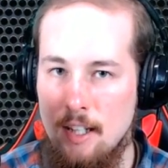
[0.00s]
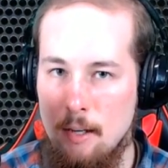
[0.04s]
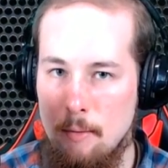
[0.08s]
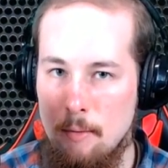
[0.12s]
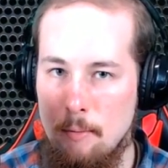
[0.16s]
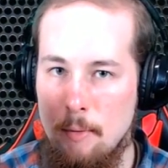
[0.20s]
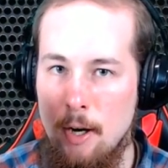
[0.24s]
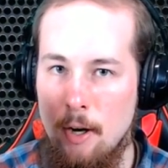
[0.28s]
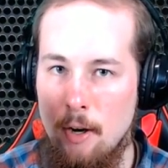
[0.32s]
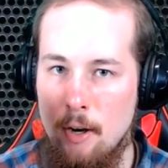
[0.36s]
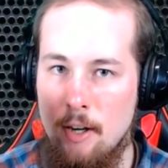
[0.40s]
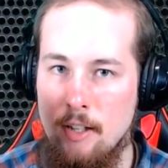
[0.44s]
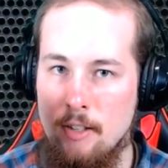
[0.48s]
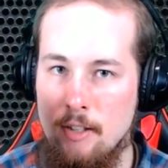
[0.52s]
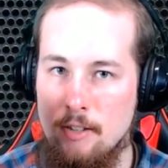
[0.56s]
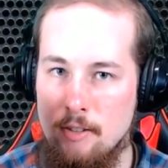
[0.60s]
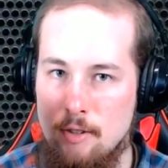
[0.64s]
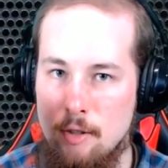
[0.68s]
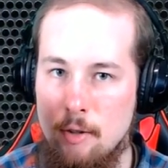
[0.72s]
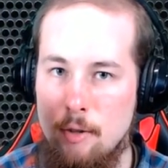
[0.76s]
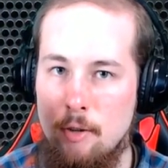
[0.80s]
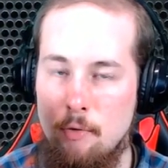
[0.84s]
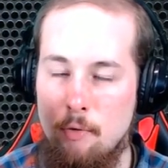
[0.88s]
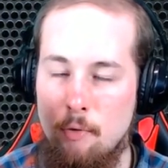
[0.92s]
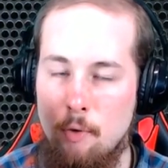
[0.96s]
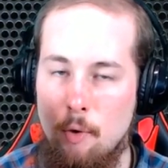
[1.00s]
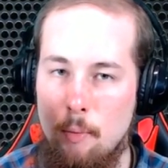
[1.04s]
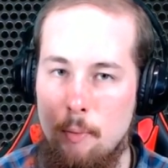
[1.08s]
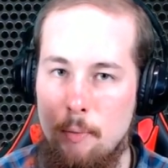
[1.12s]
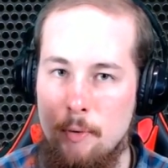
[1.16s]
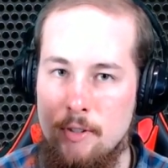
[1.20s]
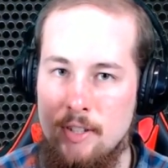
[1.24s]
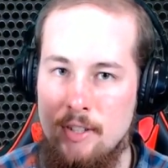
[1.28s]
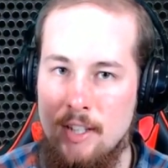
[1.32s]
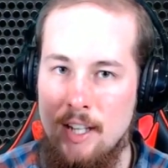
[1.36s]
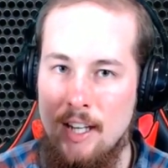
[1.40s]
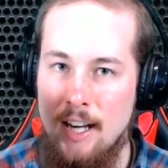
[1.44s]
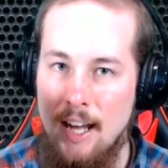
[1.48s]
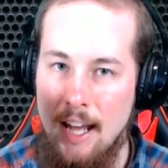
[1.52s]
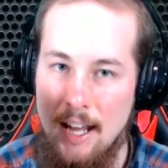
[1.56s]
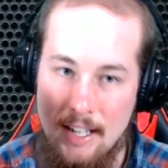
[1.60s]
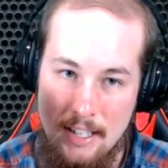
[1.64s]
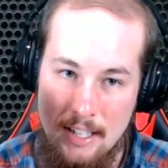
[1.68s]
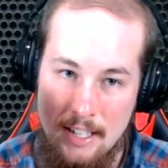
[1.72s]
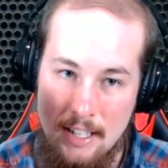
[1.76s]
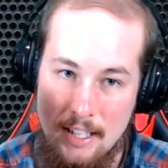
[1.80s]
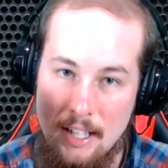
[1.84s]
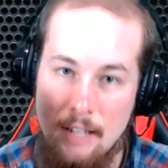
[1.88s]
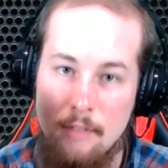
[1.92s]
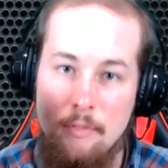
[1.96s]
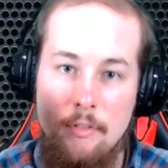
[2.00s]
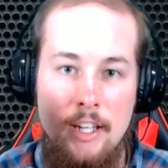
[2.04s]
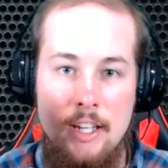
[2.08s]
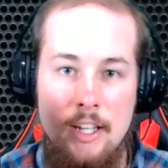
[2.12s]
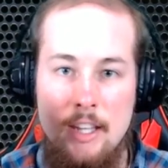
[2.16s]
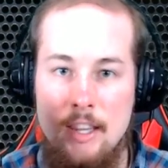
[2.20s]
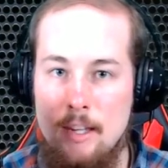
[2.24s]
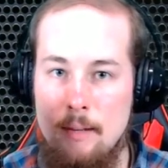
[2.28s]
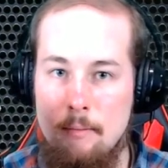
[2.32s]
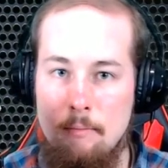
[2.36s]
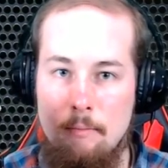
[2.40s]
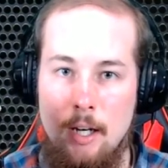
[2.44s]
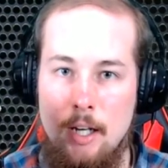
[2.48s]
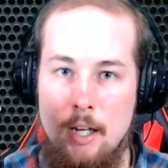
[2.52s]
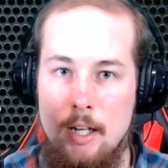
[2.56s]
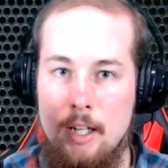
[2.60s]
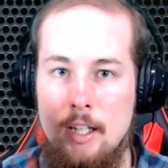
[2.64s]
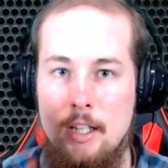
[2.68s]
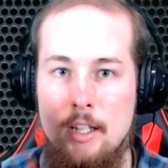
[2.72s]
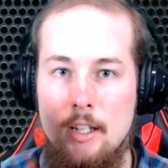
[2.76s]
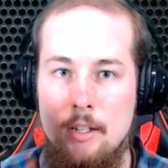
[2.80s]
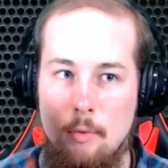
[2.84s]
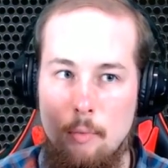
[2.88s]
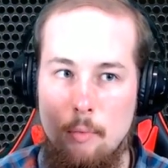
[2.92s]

Americans 34% and giving them money